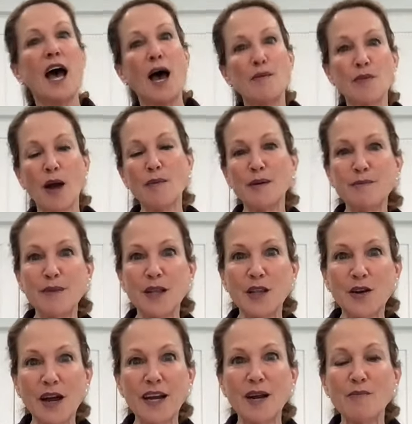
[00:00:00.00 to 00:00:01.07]
I'm Robin
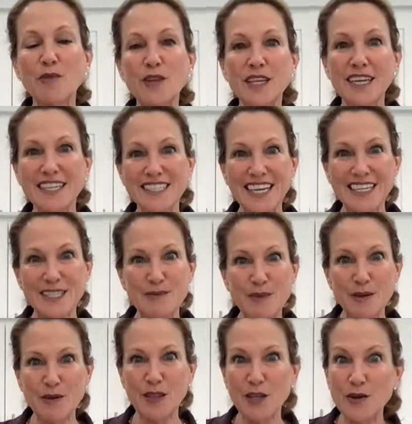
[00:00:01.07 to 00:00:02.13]
Miller, and I'm really excited to
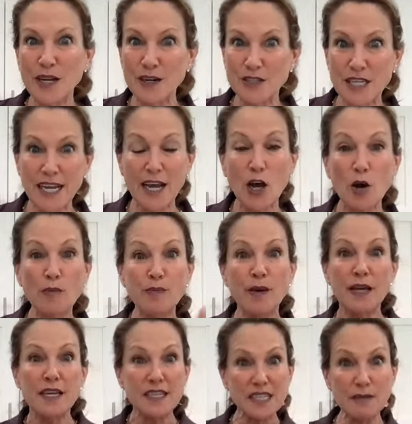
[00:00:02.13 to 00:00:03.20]
be with you here today. I hope
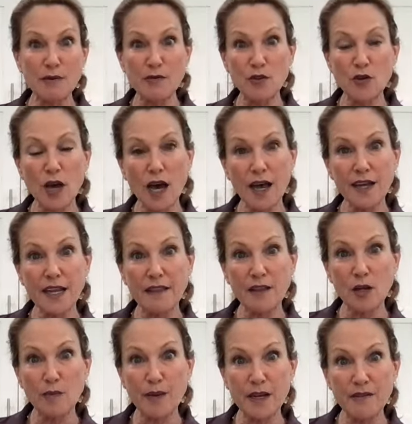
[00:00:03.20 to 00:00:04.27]
some of you got a
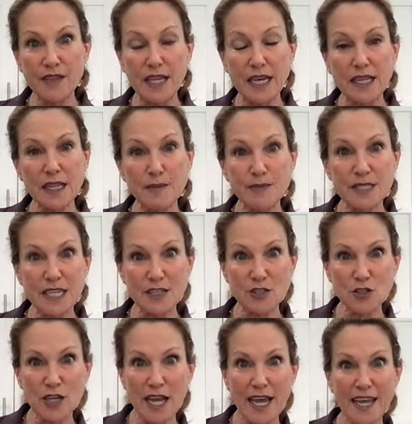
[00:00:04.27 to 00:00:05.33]
little bit of the eclipse
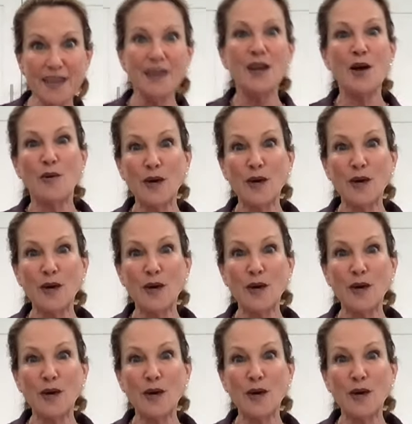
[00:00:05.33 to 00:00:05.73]
yesterday.